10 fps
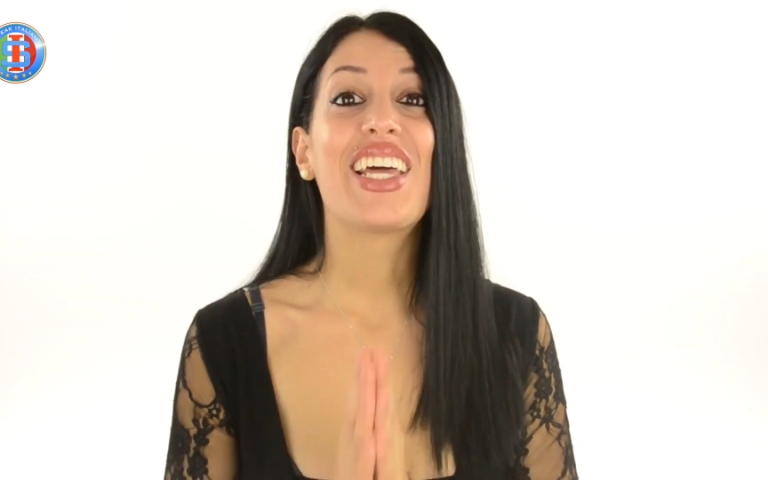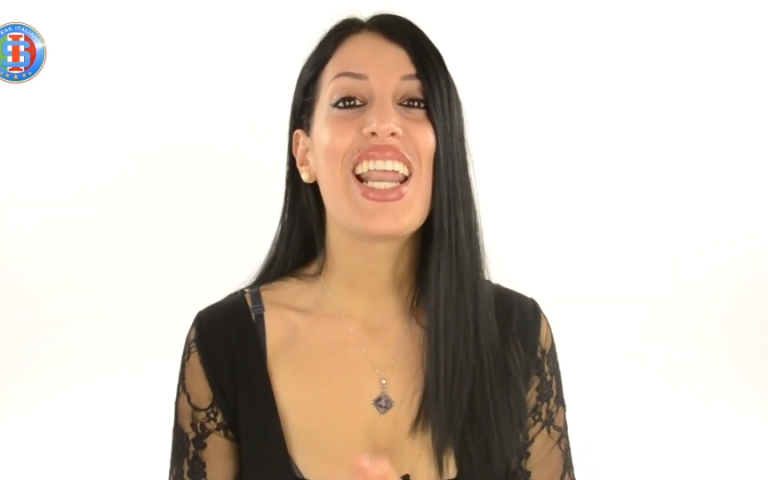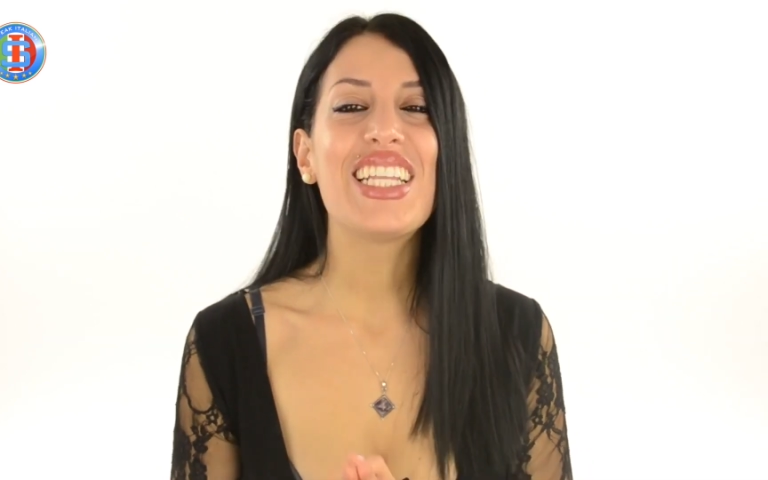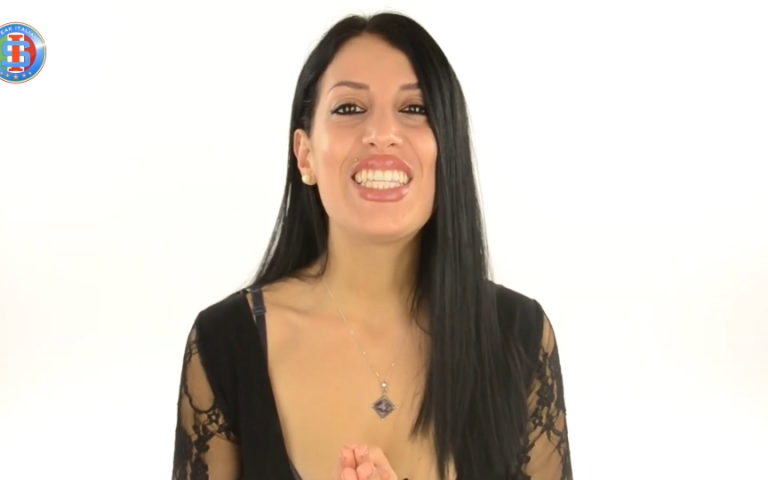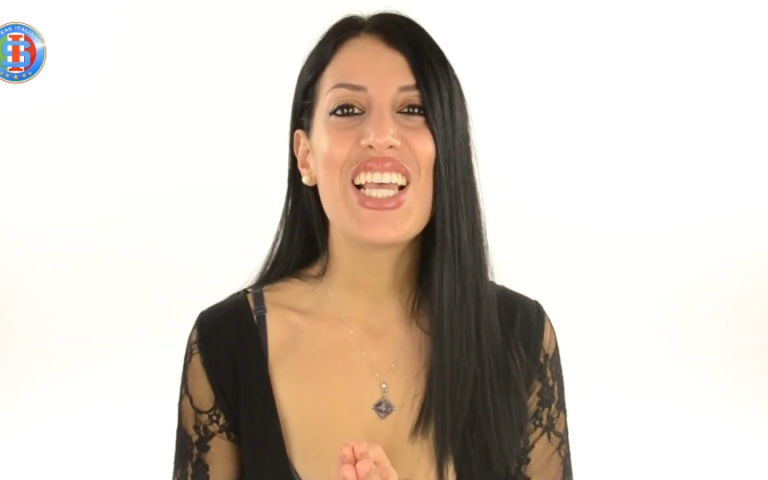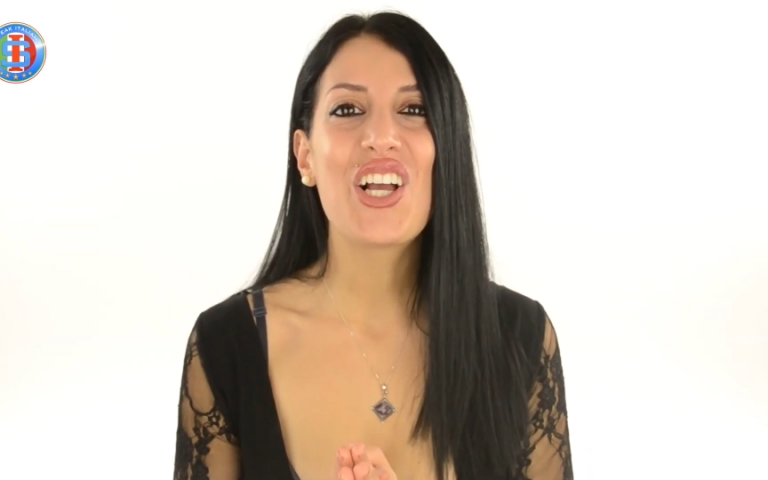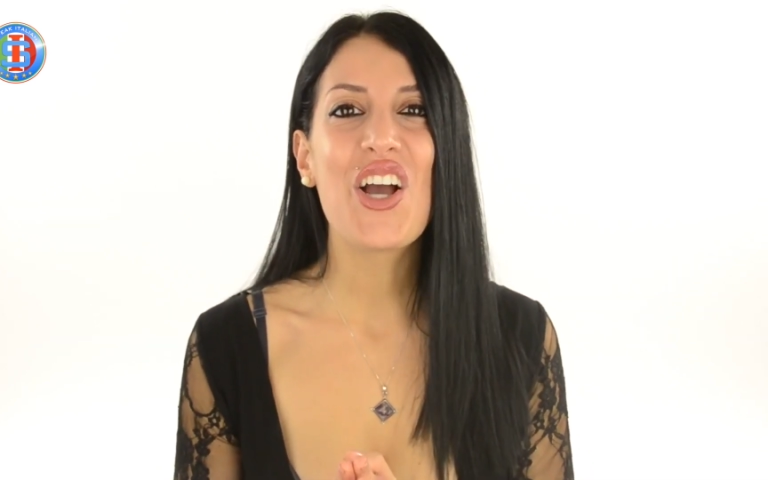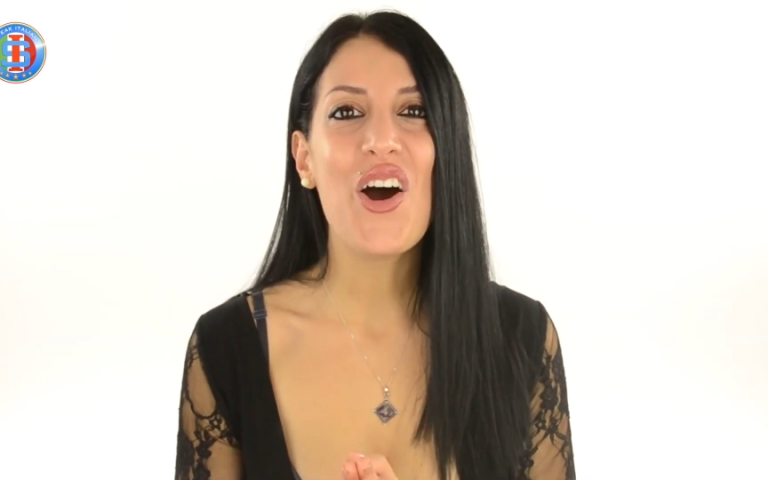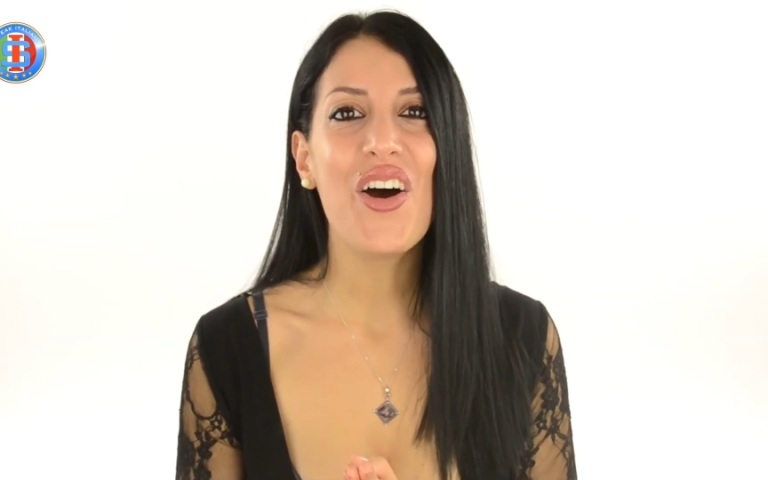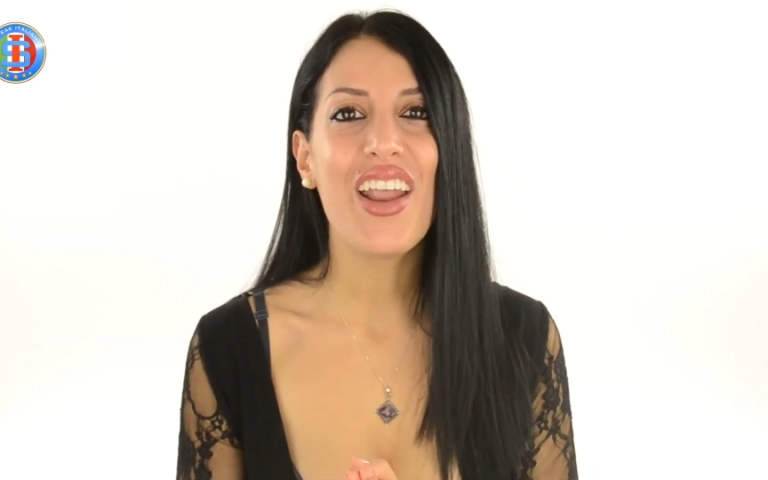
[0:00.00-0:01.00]
Grazie
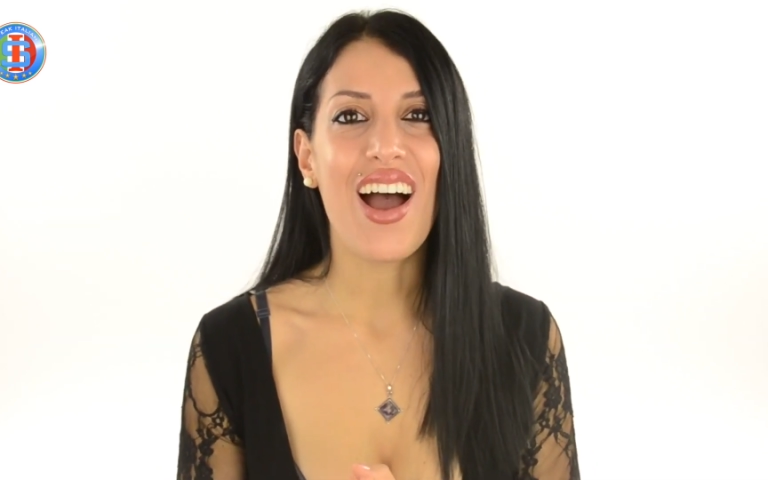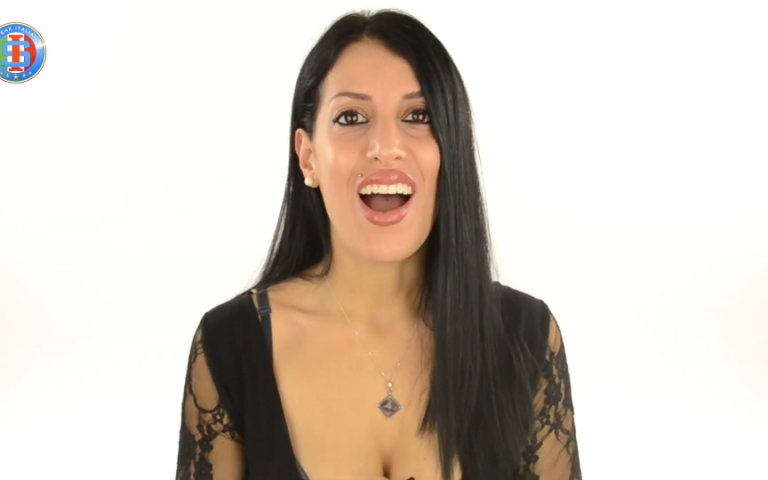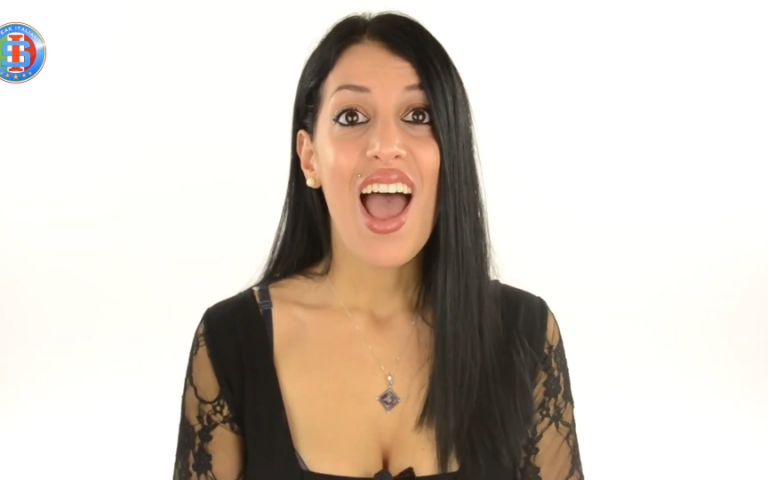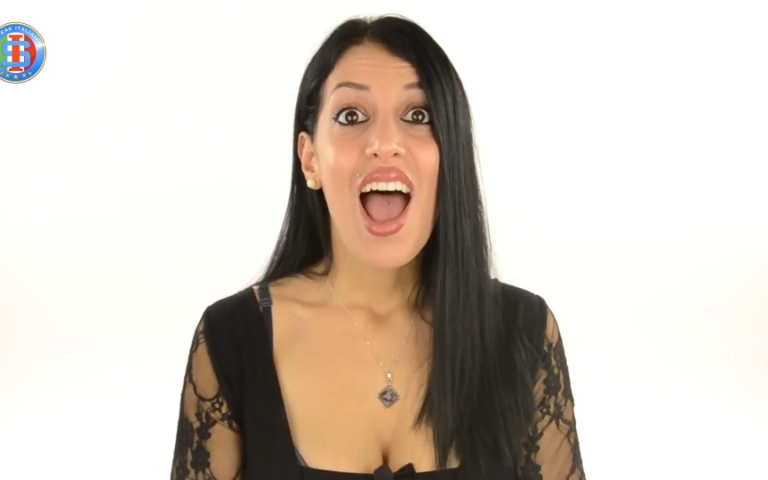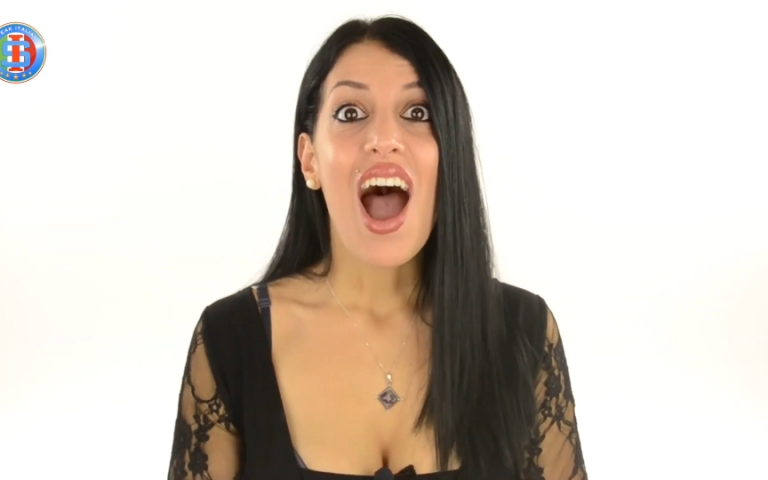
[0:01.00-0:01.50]
ancora!